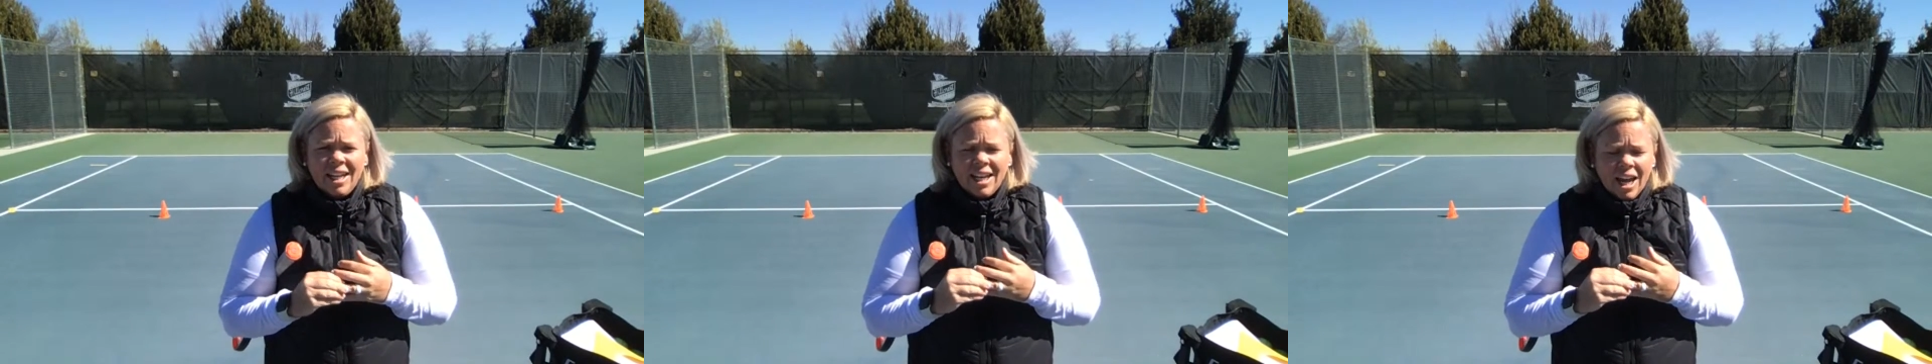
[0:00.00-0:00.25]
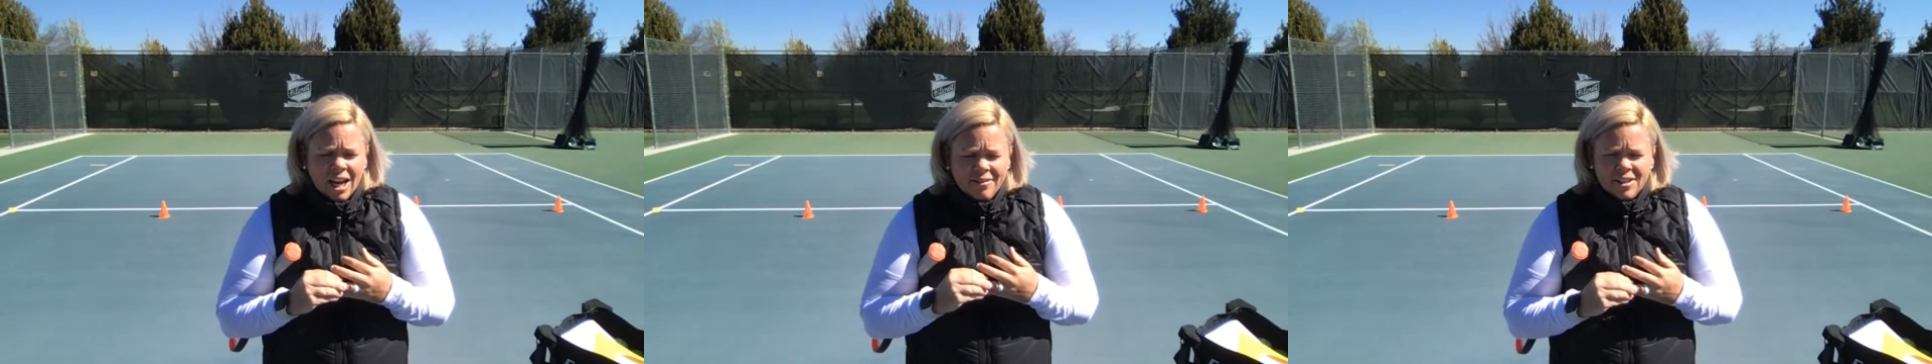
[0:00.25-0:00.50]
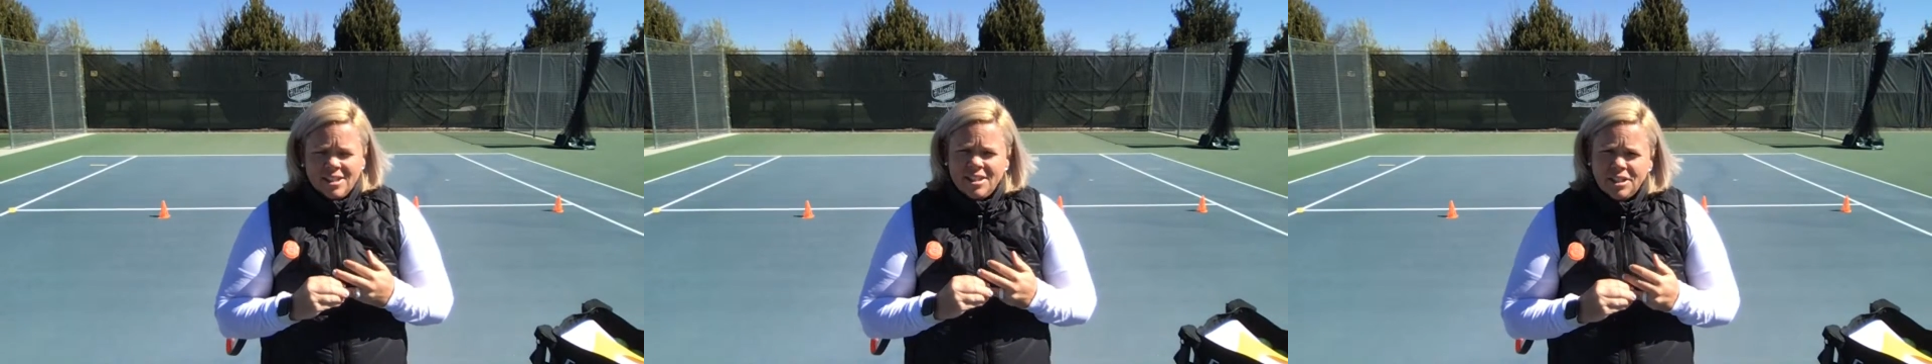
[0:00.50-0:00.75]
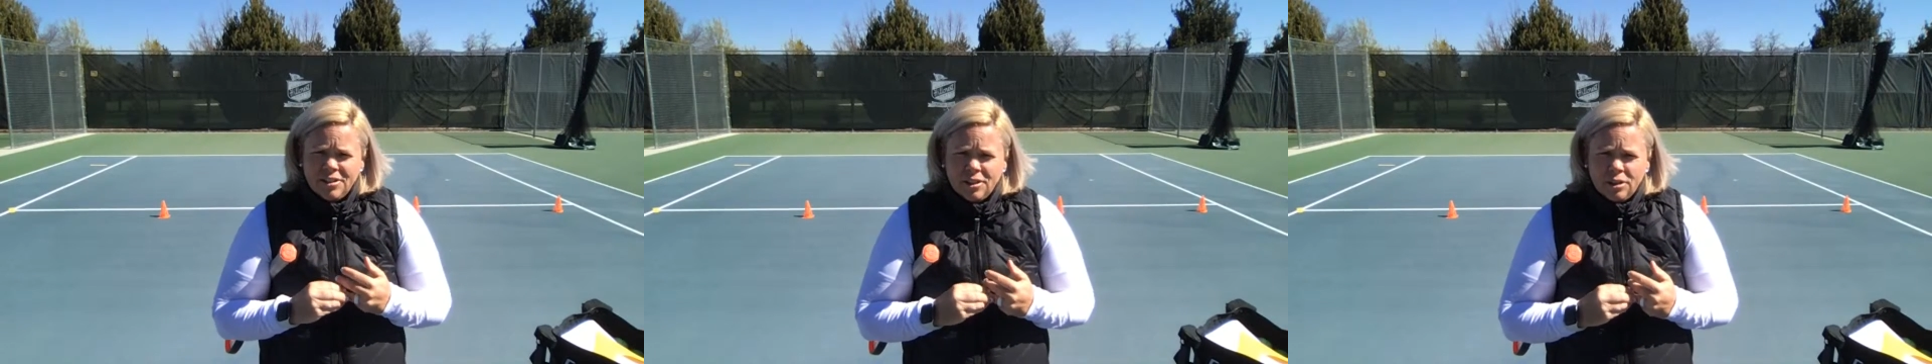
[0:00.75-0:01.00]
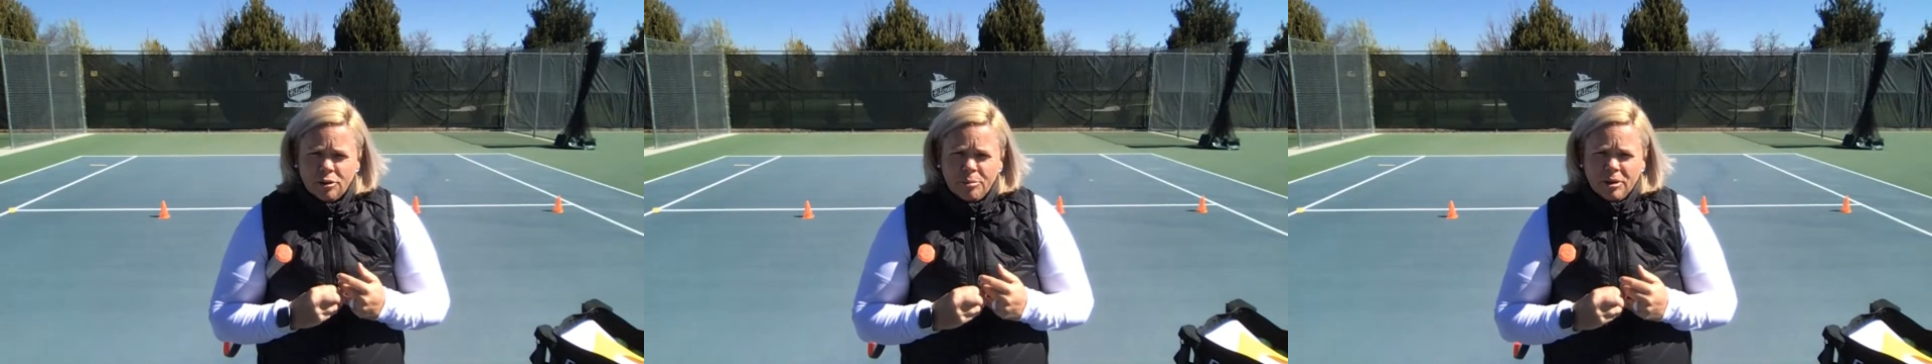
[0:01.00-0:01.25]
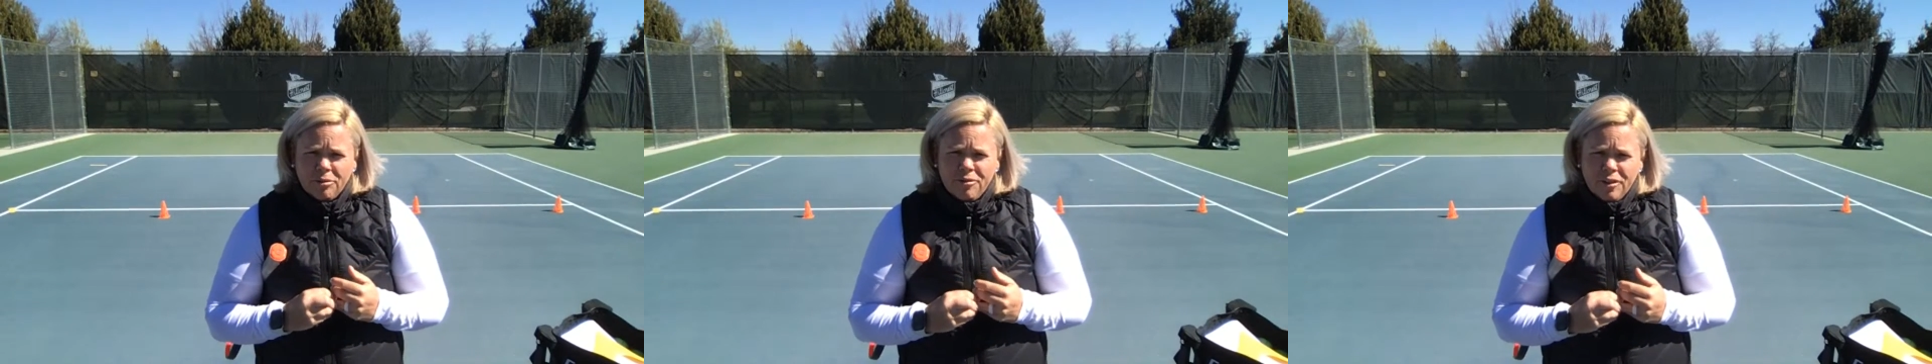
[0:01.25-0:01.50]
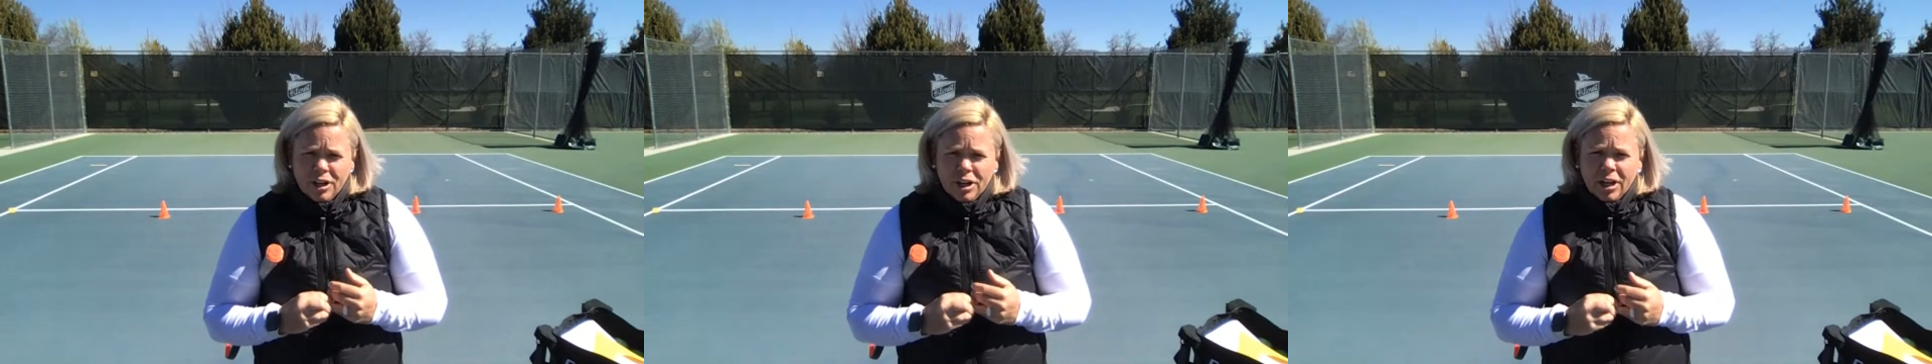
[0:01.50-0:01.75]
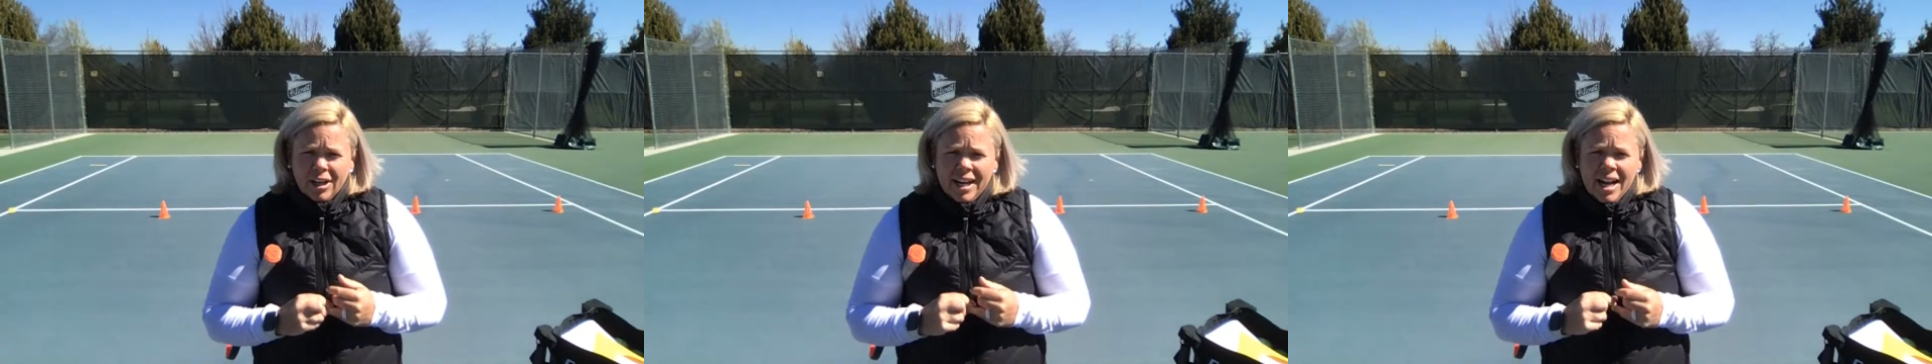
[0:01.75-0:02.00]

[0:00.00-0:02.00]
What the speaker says: It kind of instills a little bit of fear